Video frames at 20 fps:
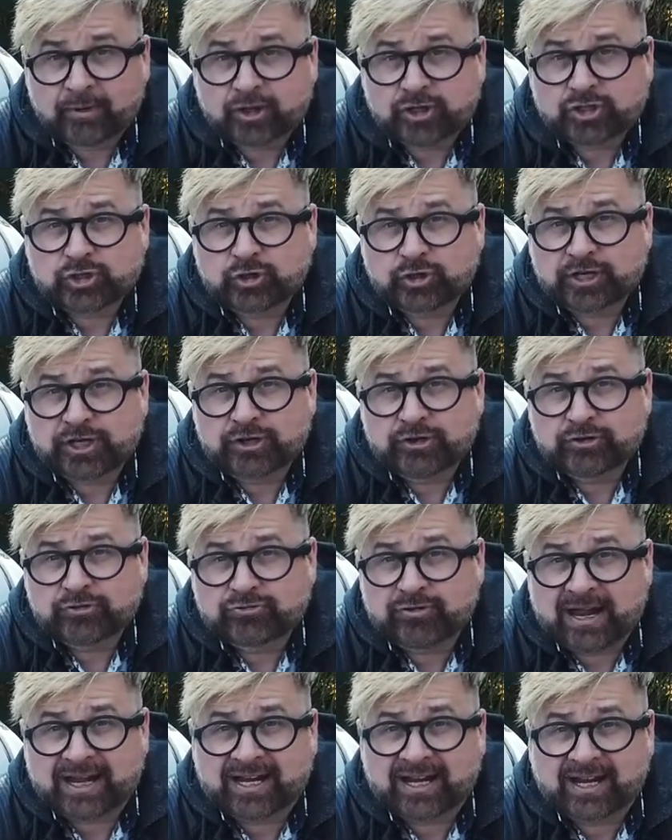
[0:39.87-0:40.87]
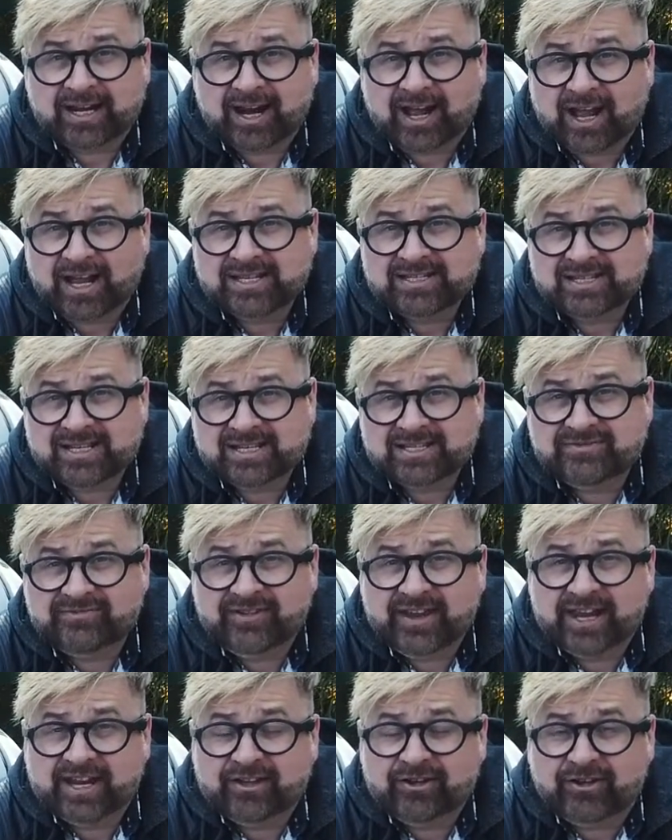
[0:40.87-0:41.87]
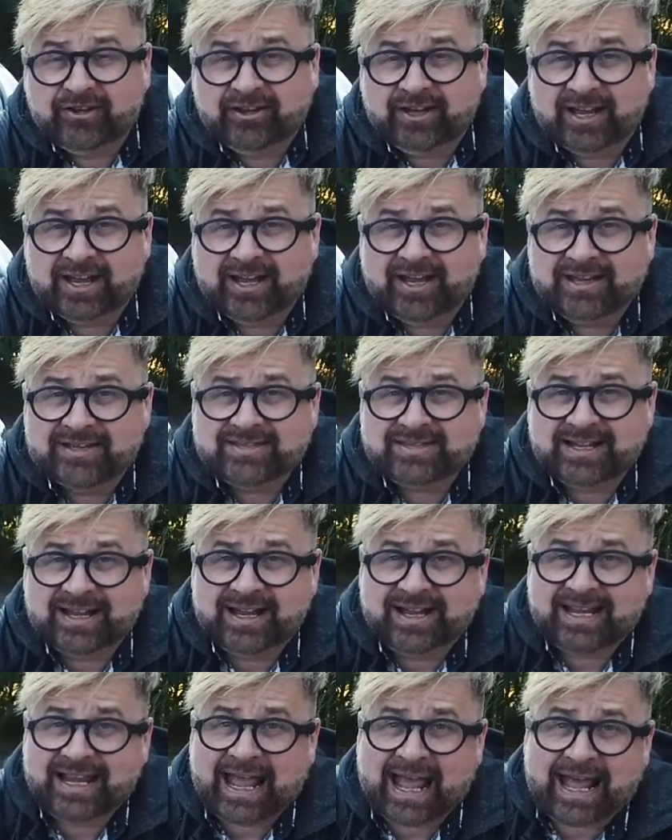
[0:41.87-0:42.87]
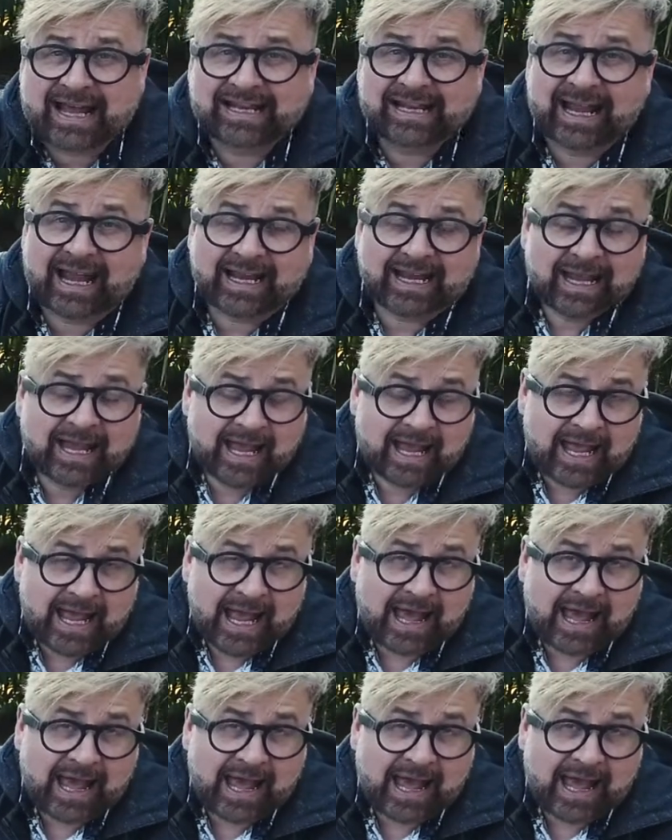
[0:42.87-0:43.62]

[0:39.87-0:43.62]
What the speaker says: I'm not sure you'd recognize this vehicle as a Cadillac.